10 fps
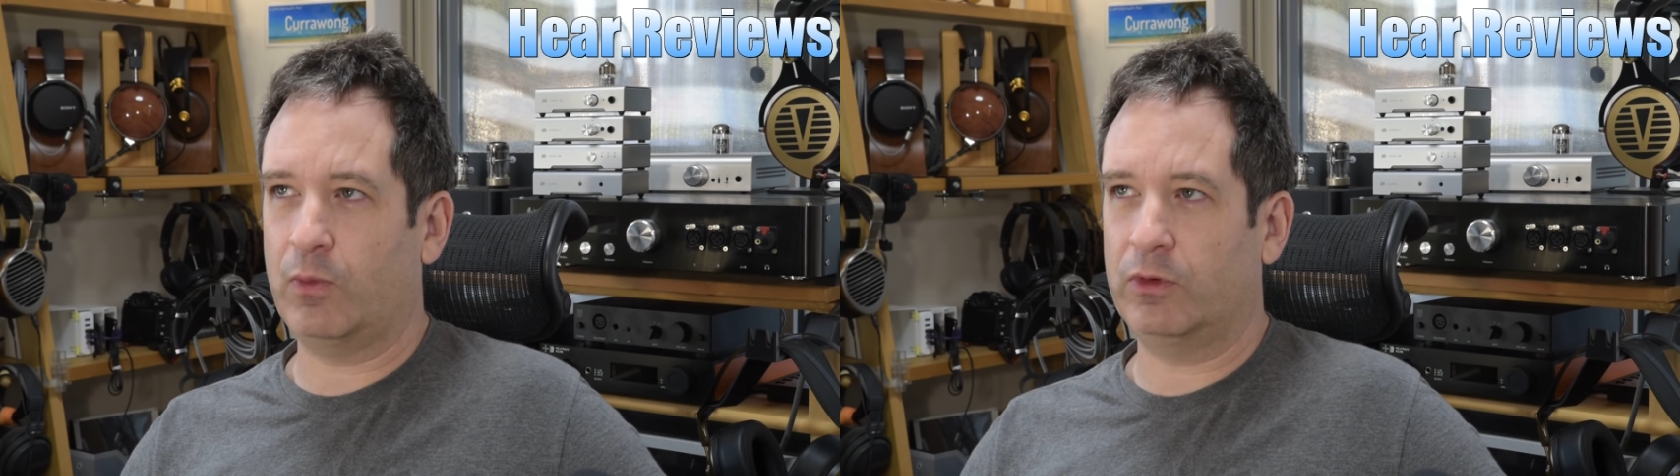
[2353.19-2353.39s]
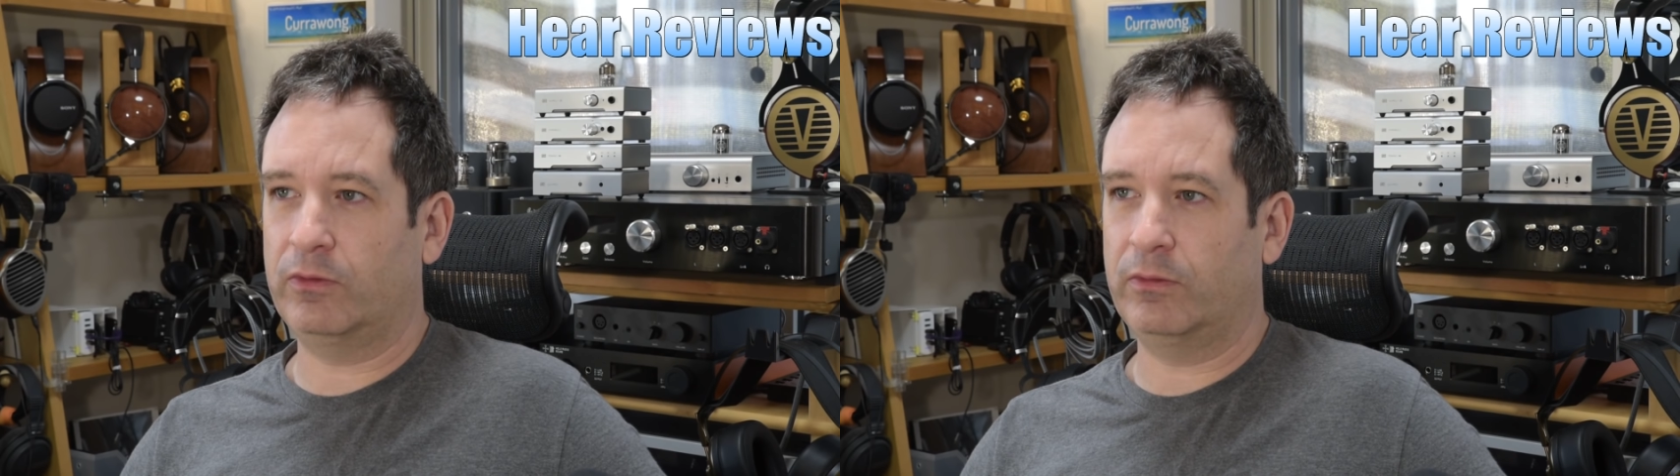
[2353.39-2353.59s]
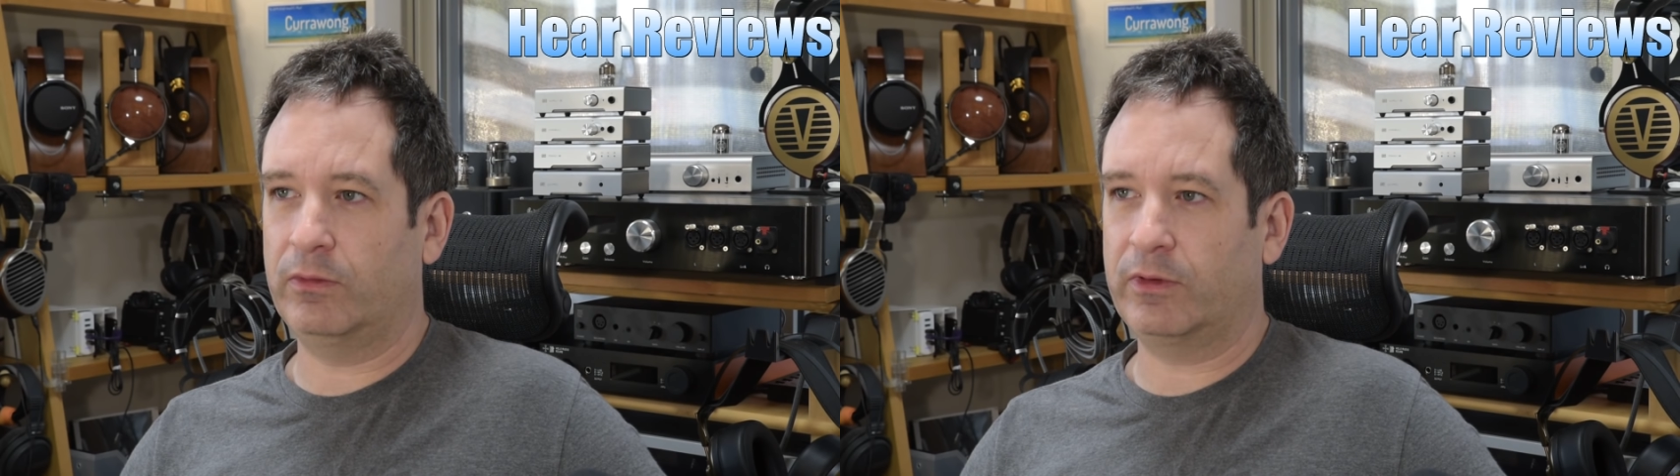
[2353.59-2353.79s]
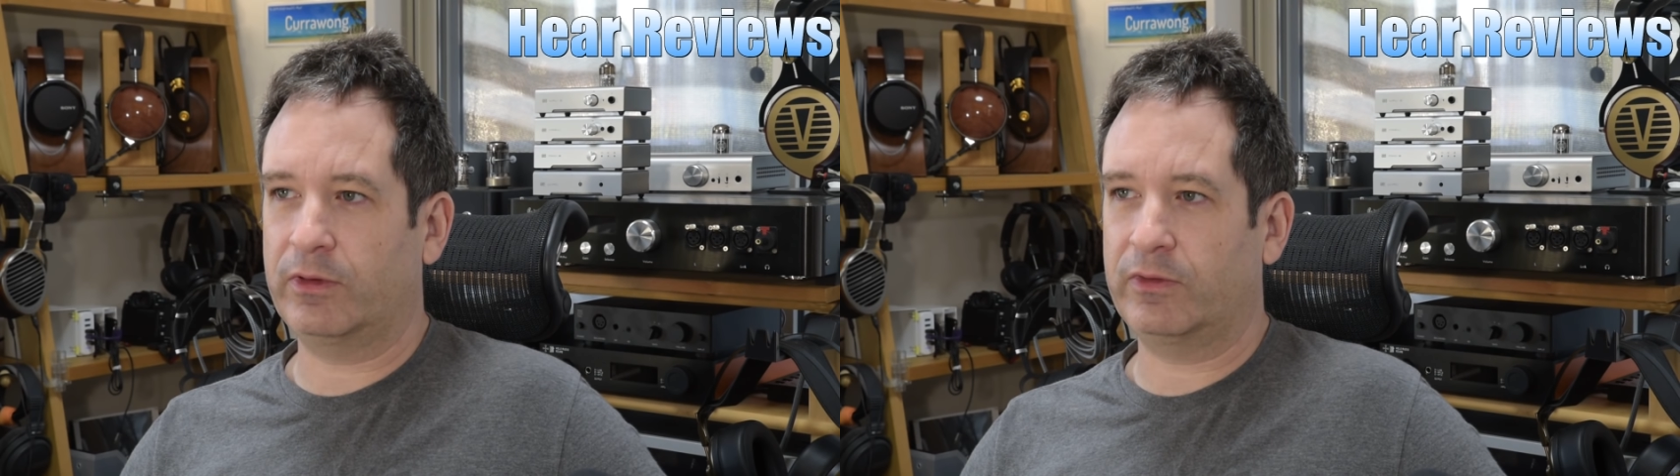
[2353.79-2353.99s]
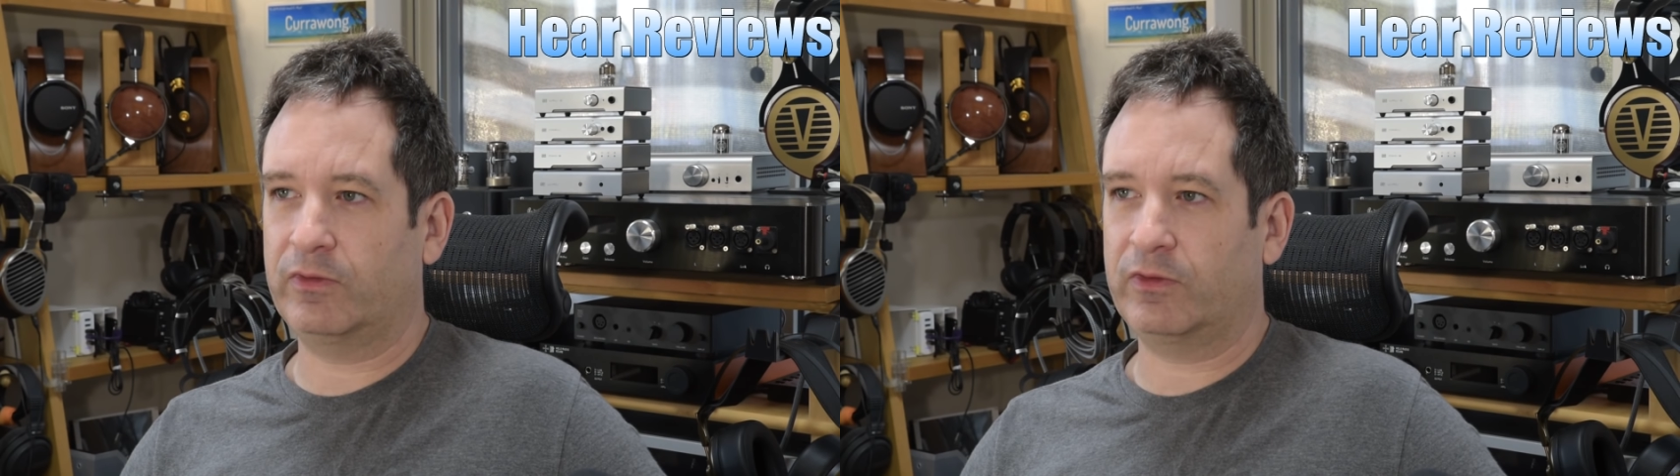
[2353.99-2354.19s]
would
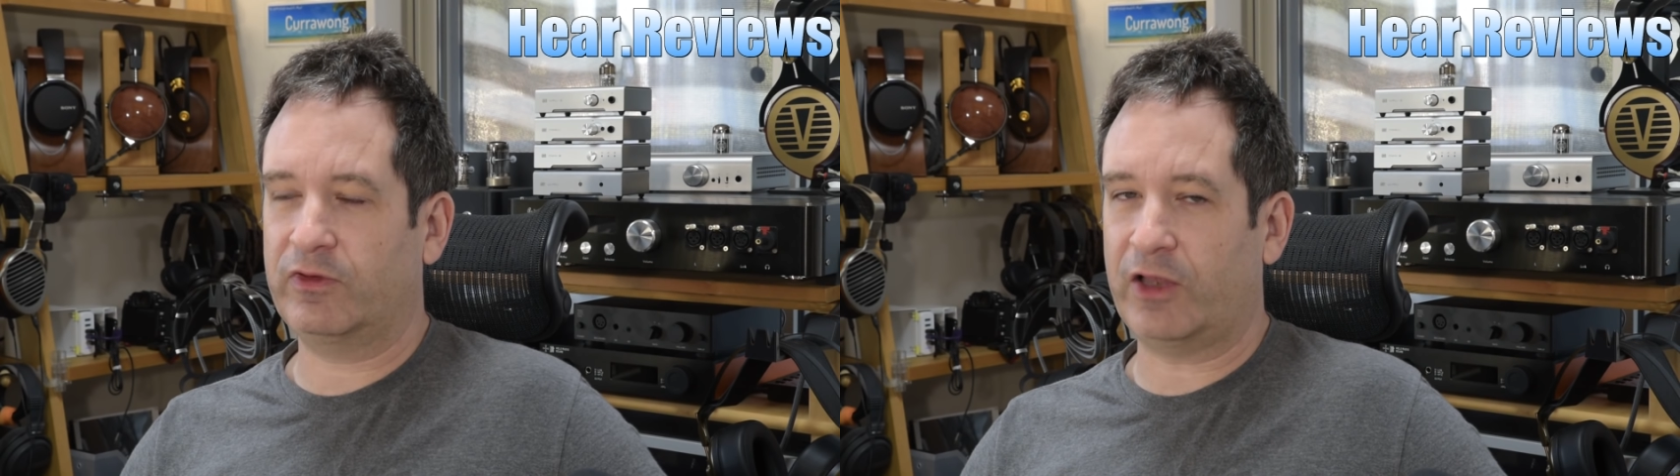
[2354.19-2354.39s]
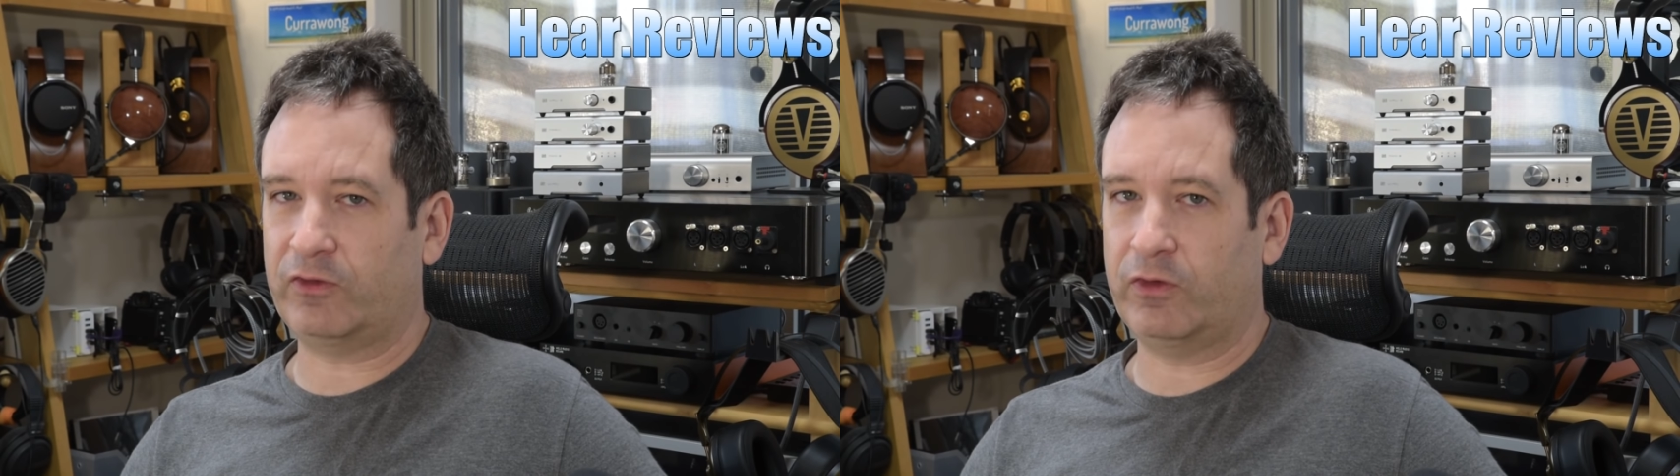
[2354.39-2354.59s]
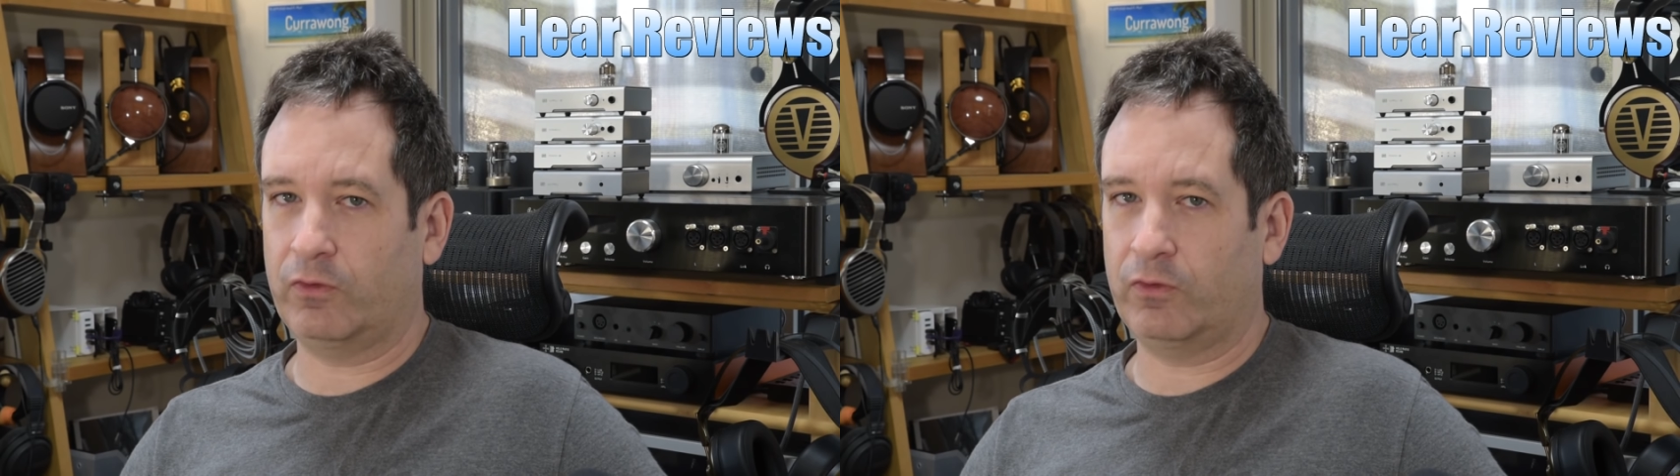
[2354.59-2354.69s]
touch